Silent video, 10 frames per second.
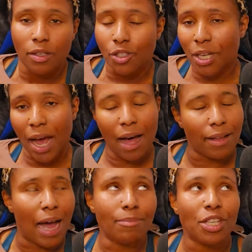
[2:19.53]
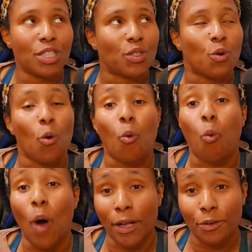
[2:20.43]
child, I'm just
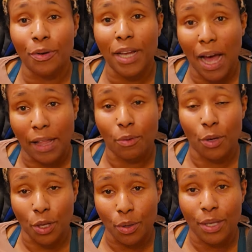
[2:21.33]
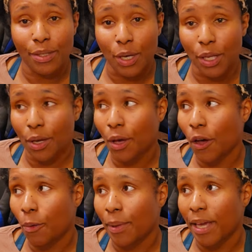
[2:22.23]
wondering how the reunion's going to
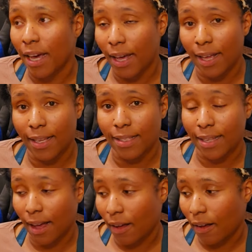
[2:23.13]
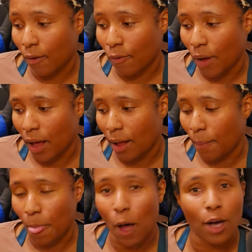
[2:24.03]
go because of um,